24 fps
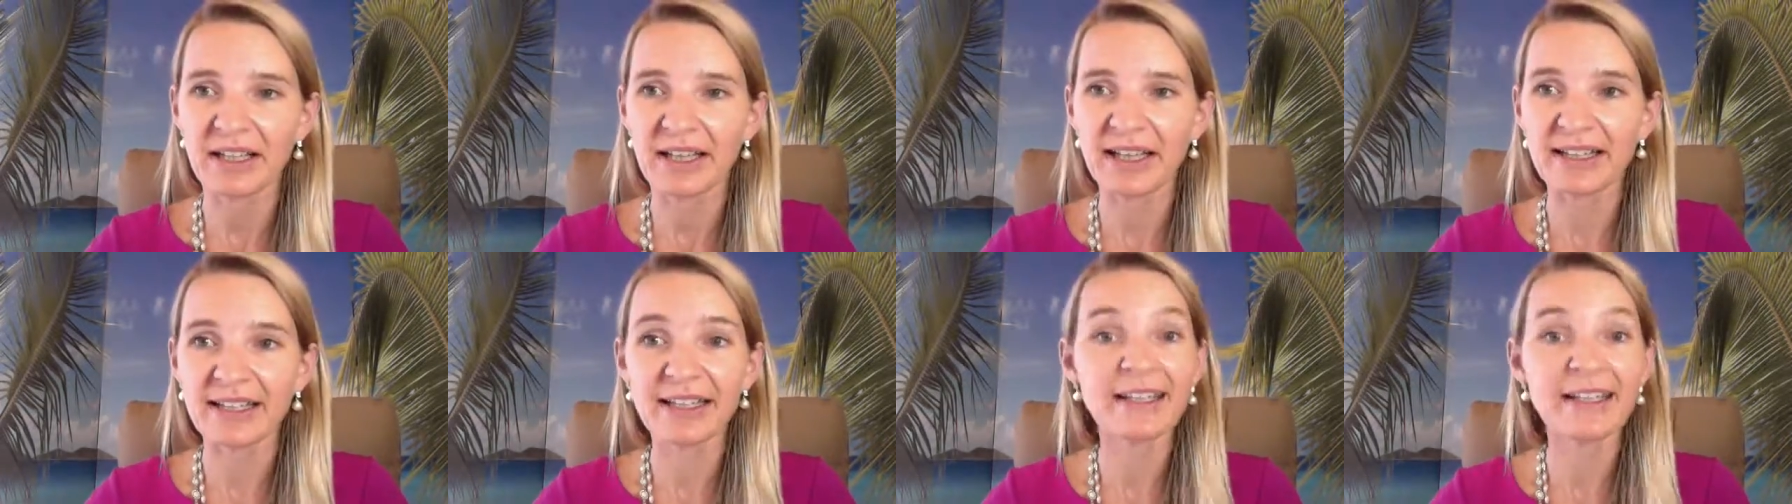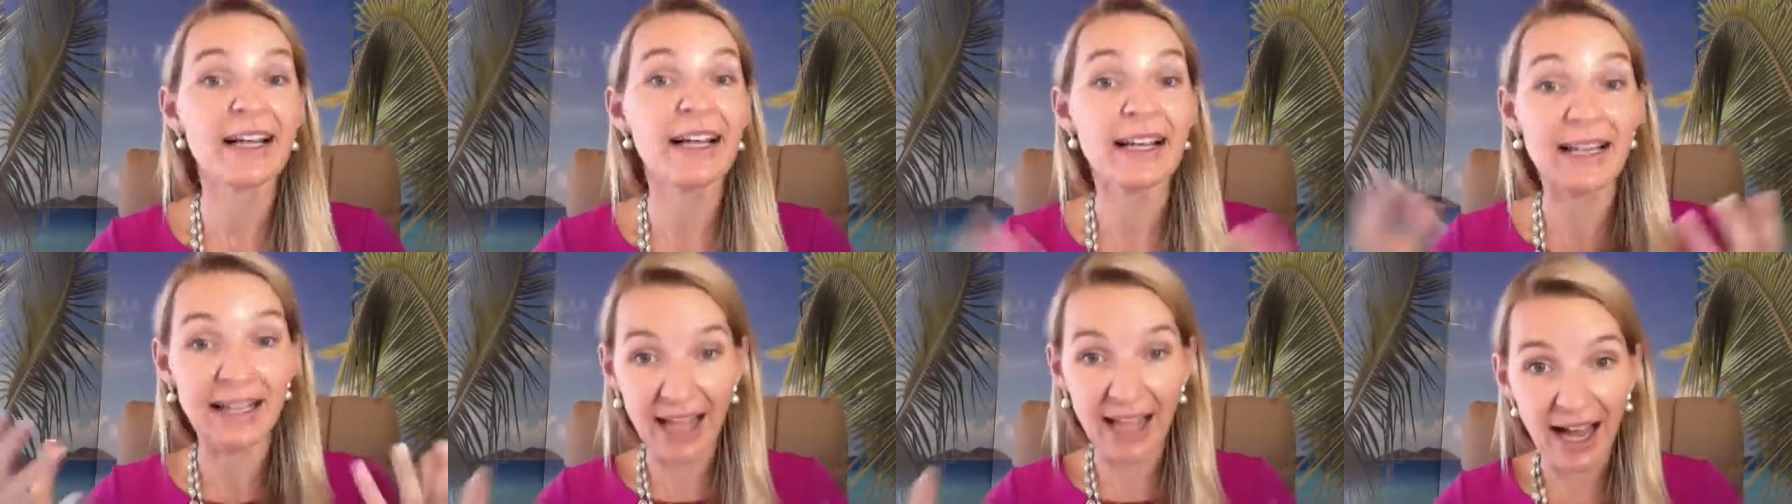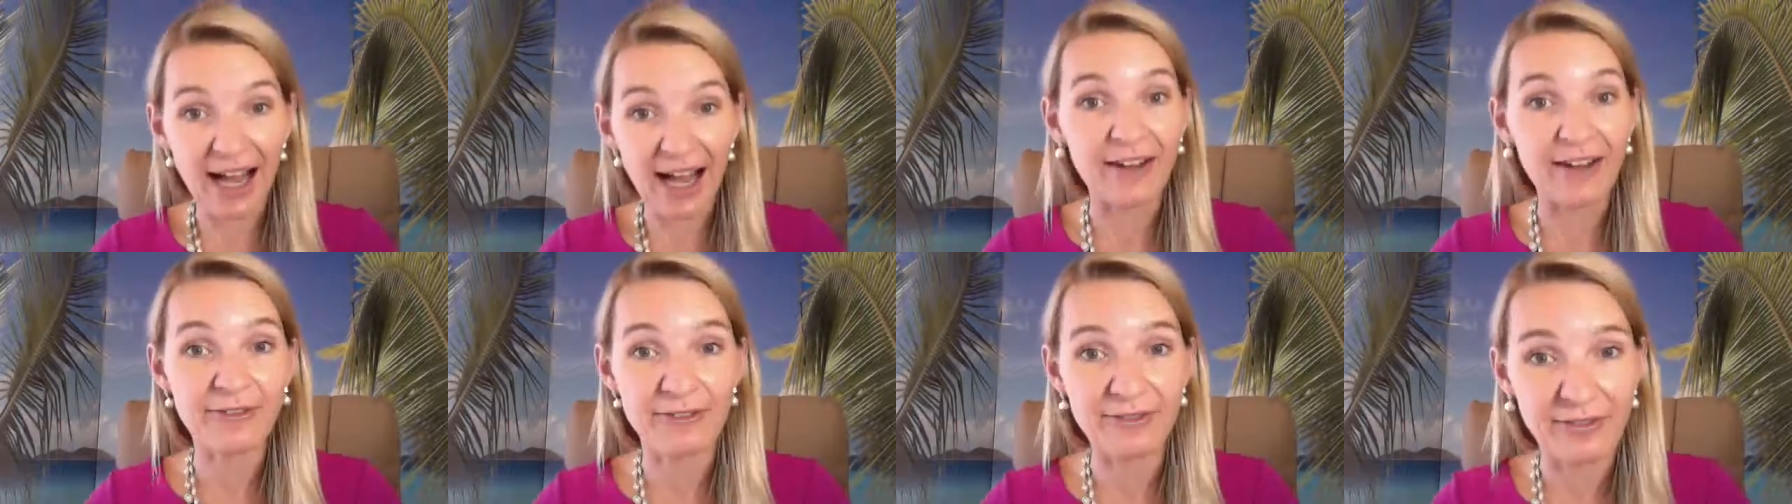and then they
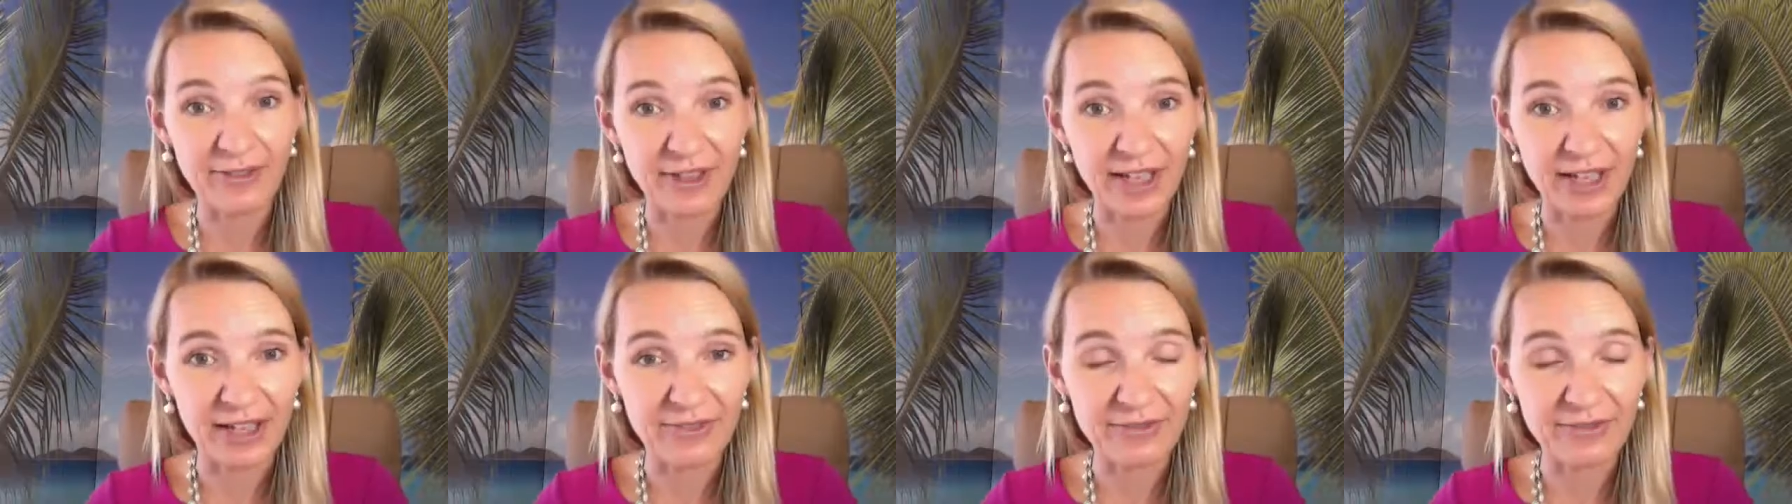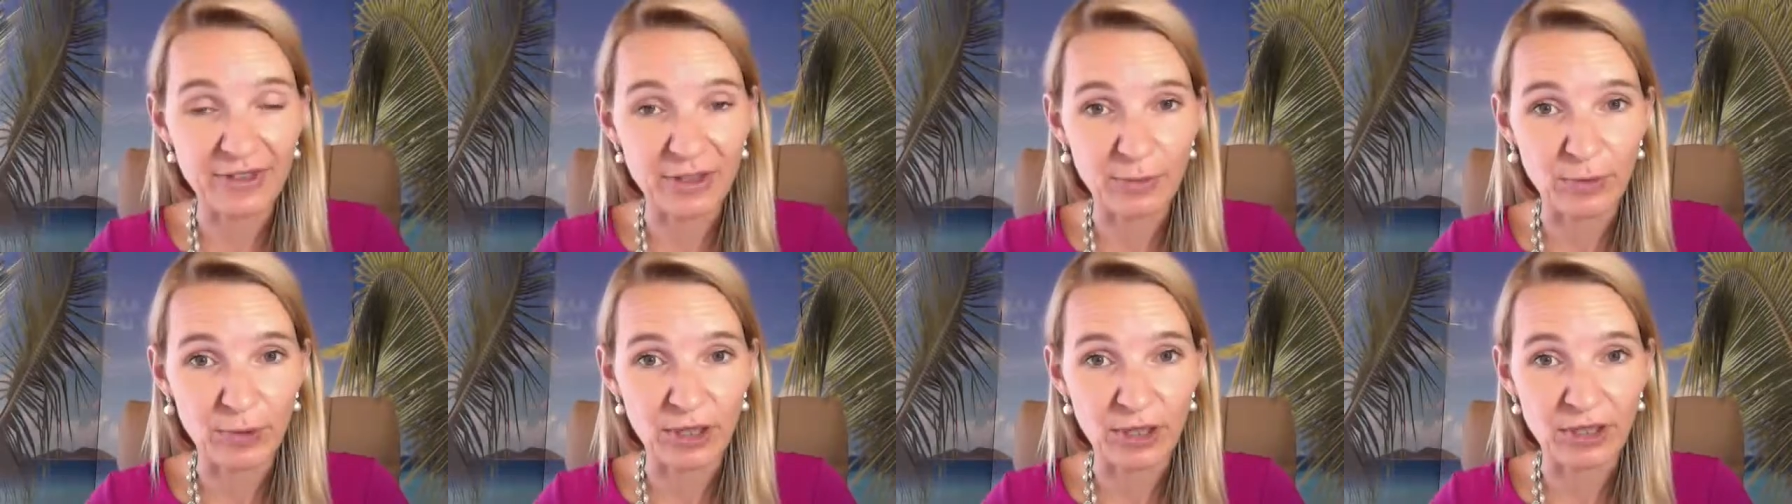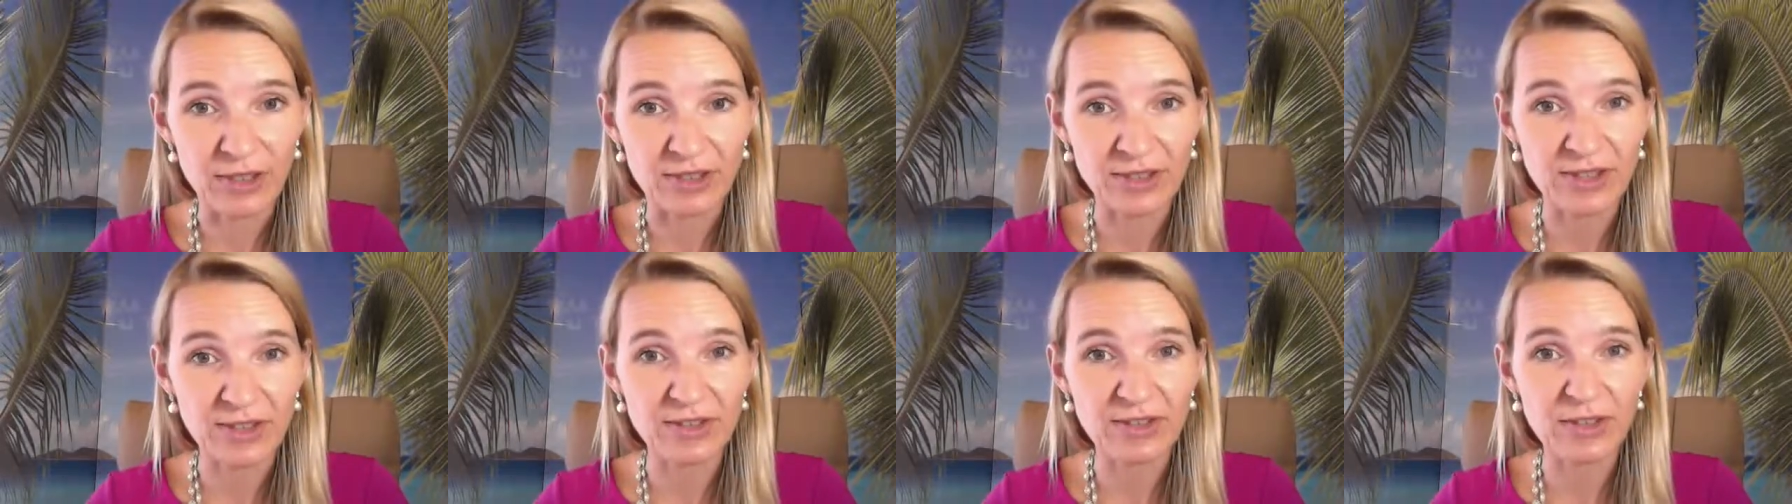laugh afterwards.